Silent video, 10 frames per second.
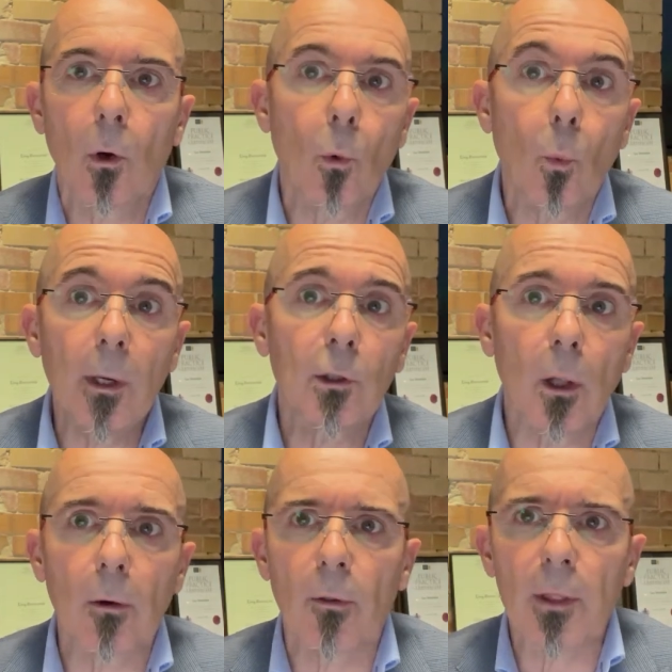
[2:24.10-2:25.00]

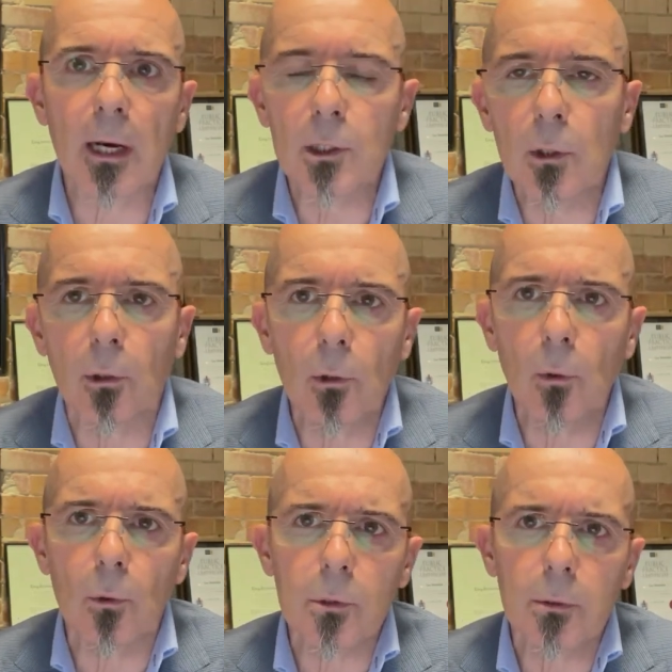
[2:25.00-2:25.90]
$1 of that is not
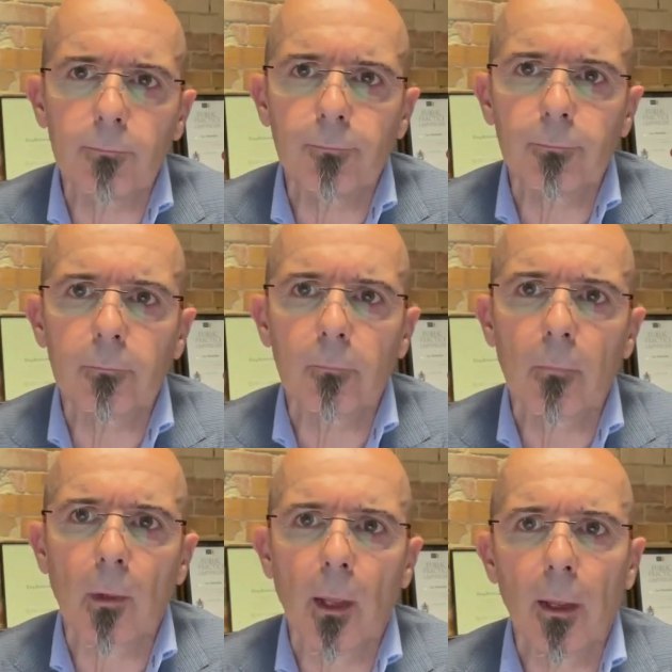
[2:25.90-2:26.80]
yours.
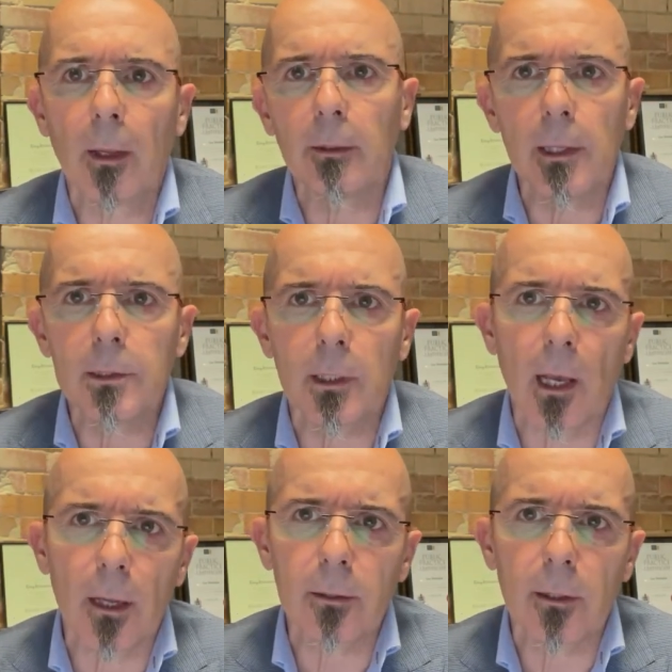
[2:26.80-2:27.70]
It needs to
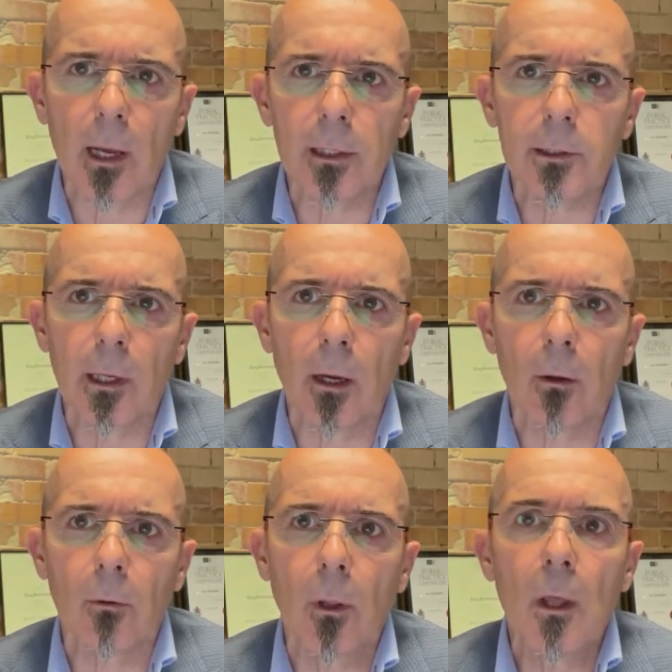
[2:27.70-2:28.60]
go to the
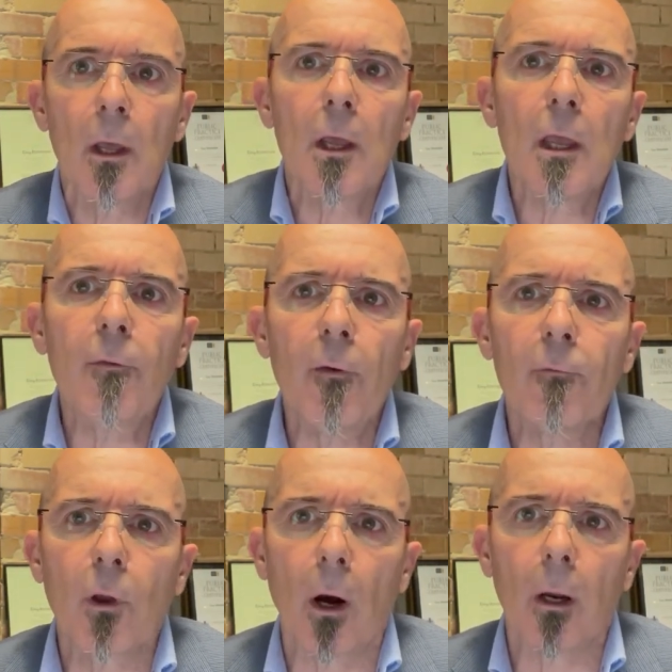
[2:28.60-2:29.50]
ATO. If
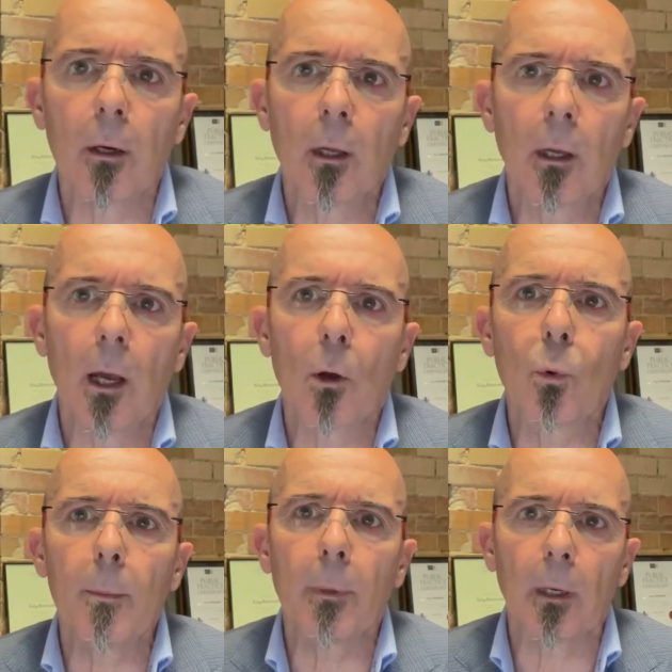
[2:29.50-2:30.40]
you've got
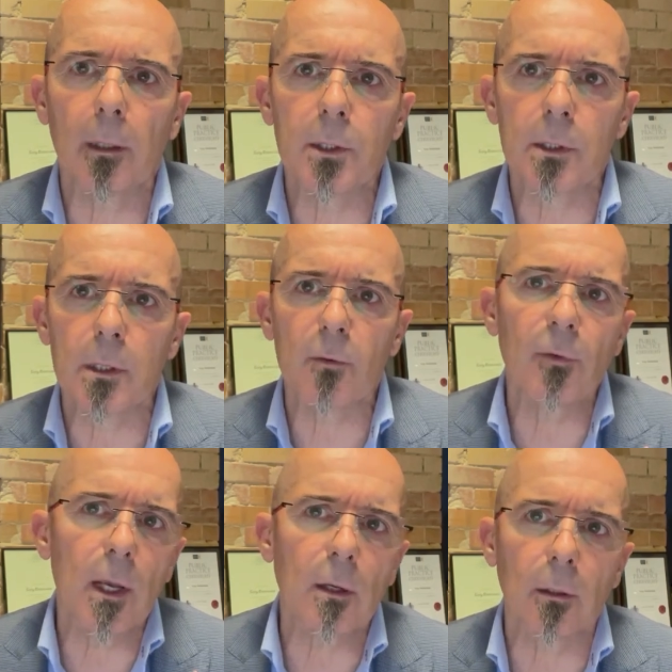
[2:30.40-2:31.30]
equipment leases,
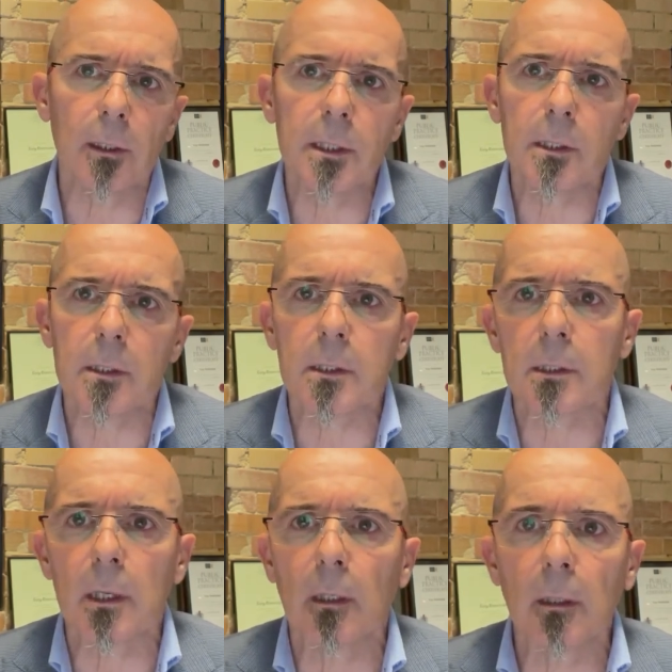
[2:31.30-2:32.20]
vehicle
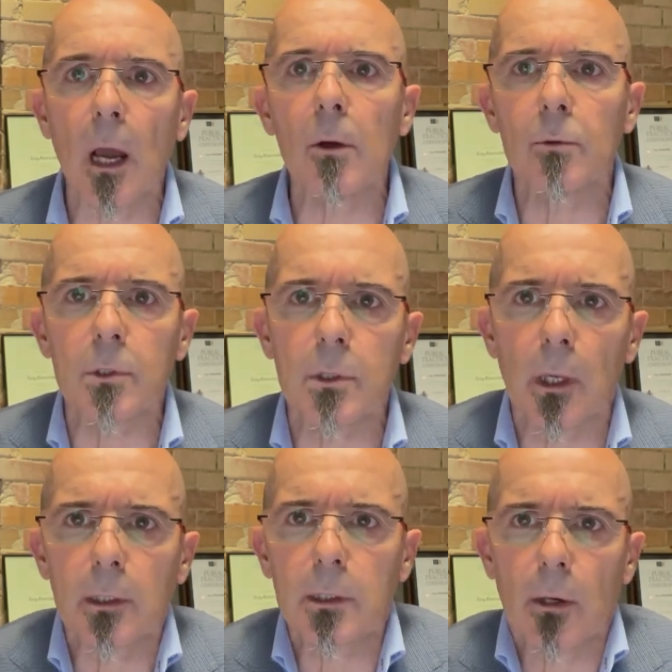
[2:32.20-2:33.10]
leases, loans,
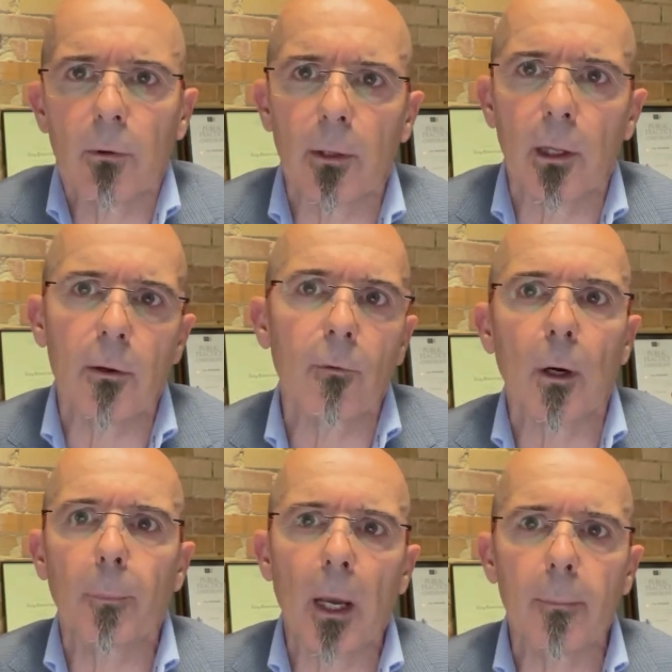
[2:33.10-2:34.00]
etc., that you've got to
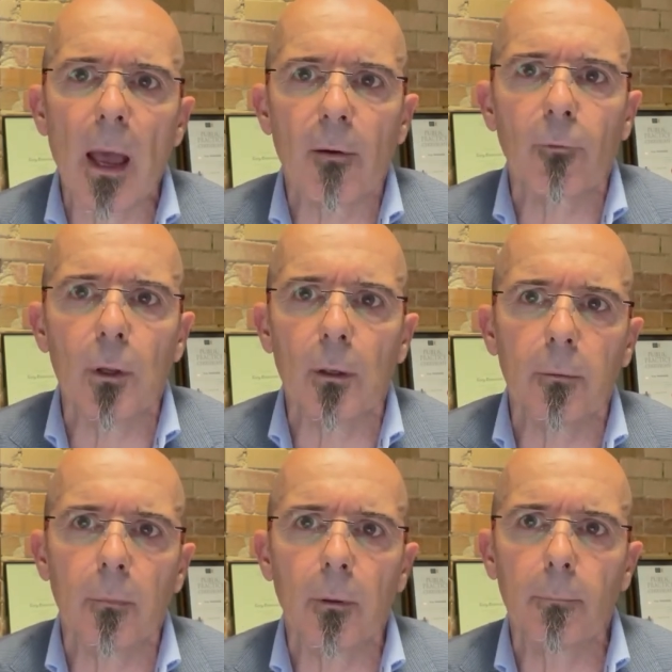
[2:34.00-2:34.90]
pay back for
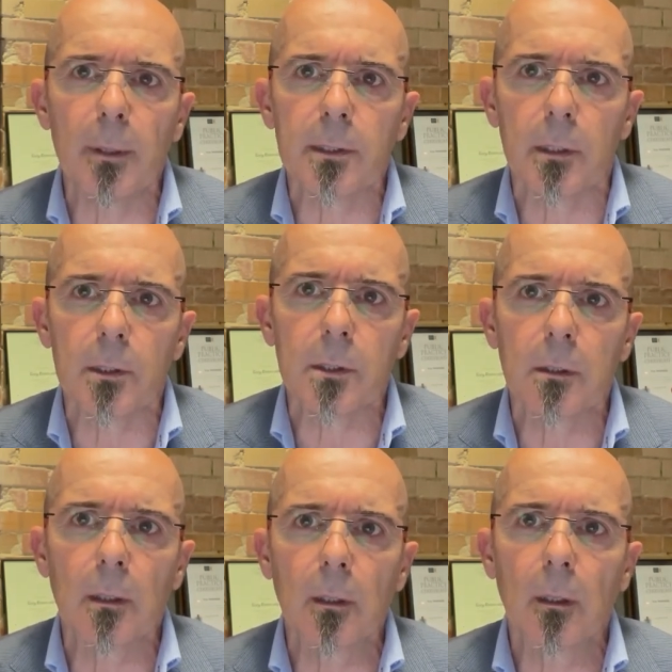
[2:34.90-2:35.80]
your business,
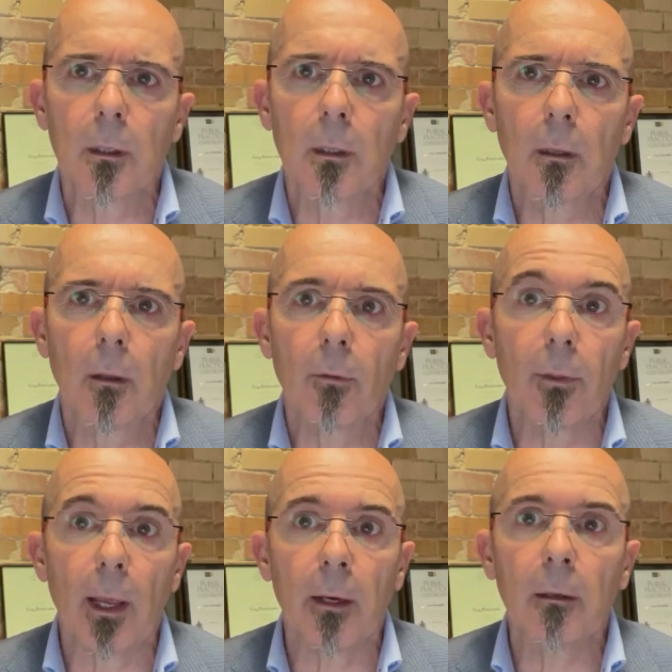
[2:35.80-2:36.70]

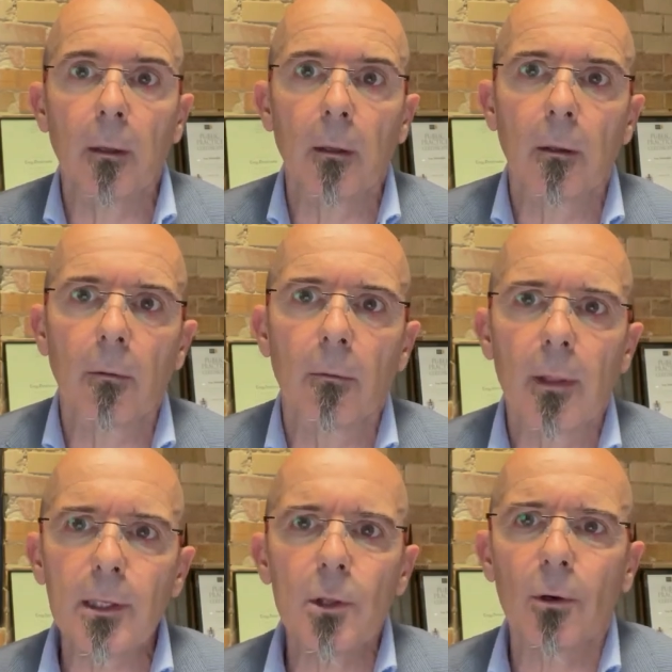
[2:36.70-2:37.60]
then
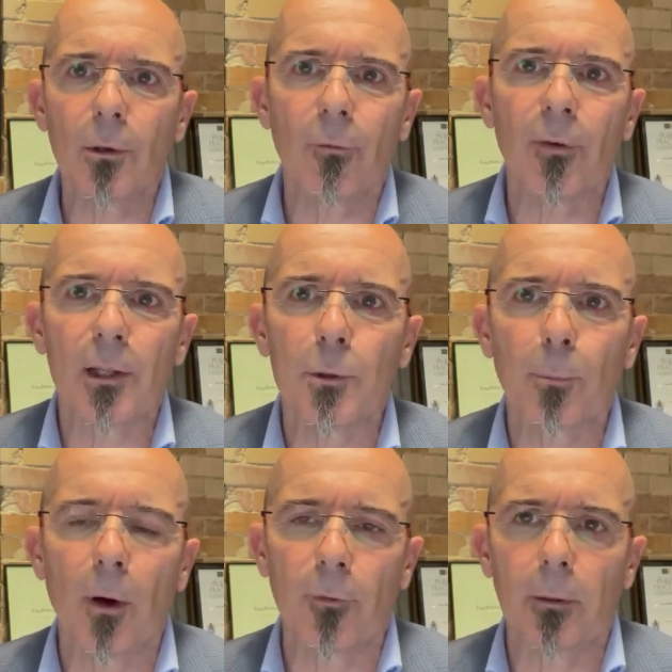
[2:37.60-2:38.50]
that's not going to affect your
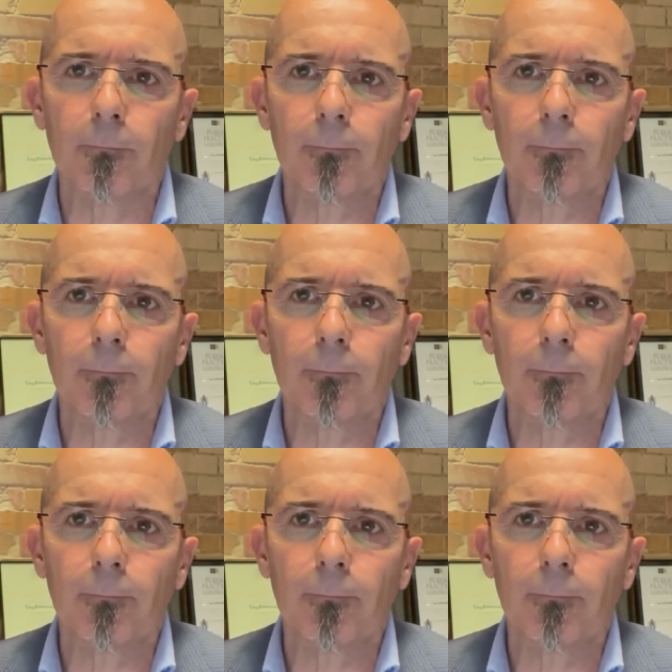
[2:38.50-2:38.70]
profit,